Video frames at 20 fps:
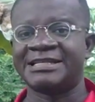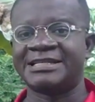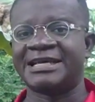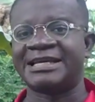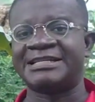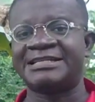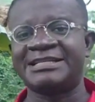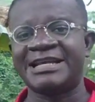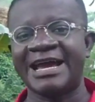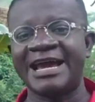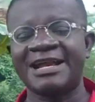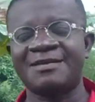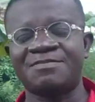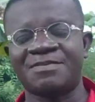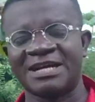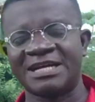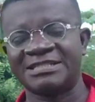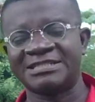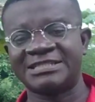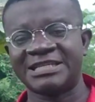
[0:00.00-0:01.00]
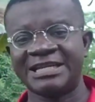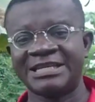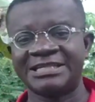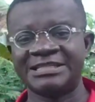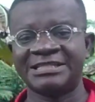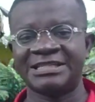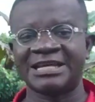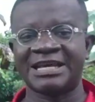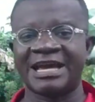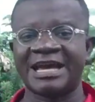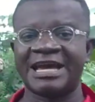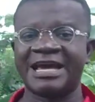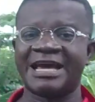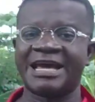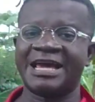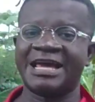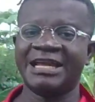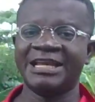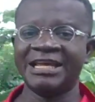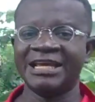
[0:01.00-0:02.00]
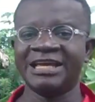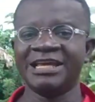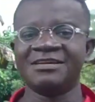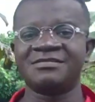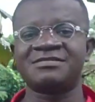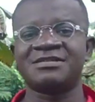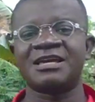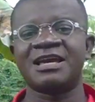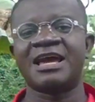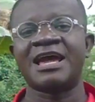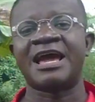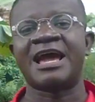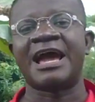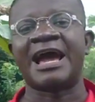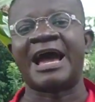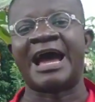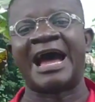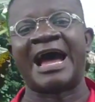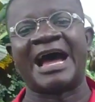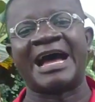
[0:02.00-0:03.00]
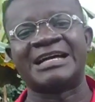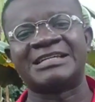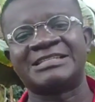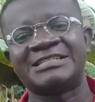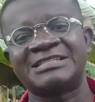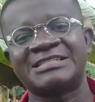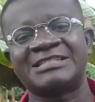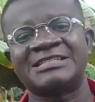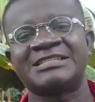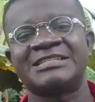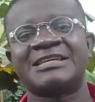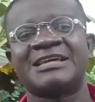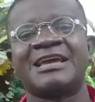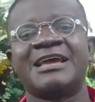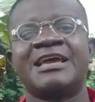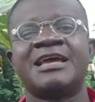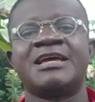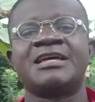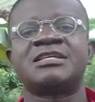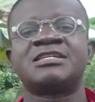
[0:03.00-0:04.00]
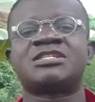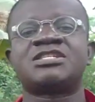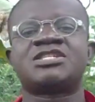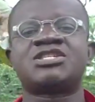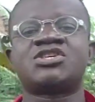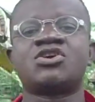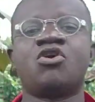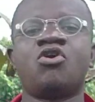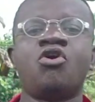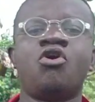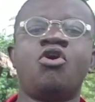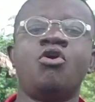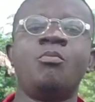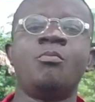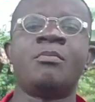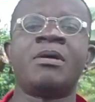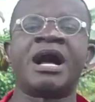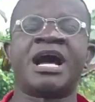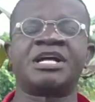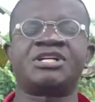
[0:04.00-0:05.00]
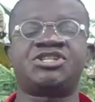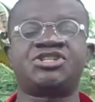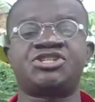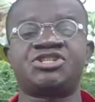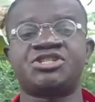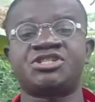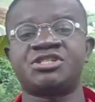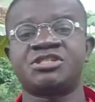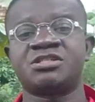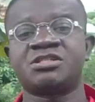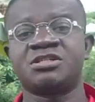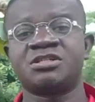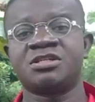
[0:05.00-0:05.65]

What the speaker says: The dead plantain leaves has so much